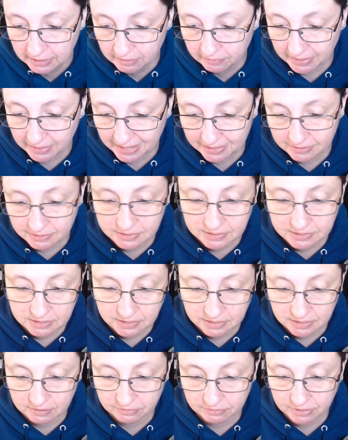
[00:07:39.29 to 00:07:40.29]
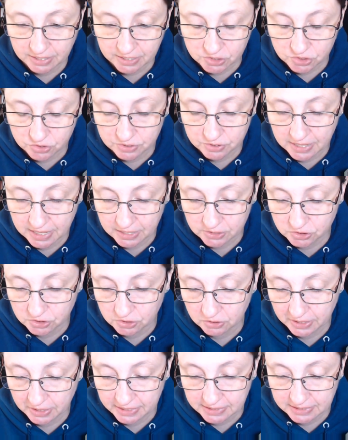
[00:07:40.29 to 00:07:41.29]
violence, and a fractured
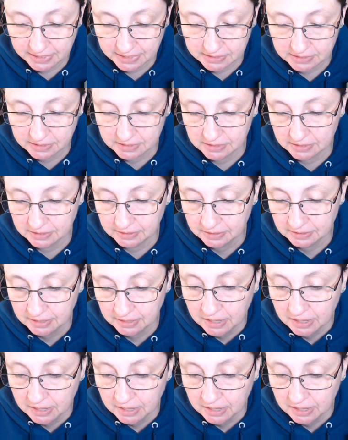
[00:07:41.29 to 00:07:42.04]
national identity.